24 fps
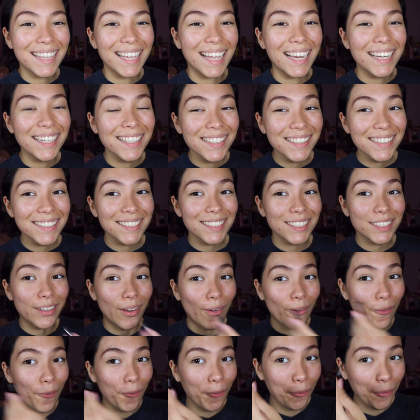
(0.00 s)
They look
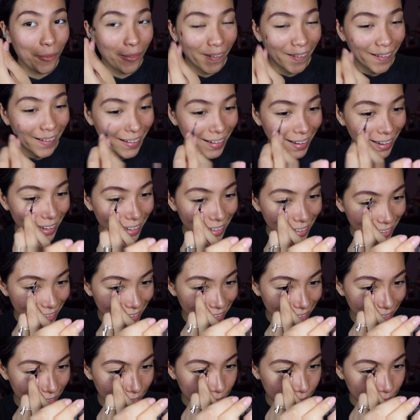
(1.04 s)
so red.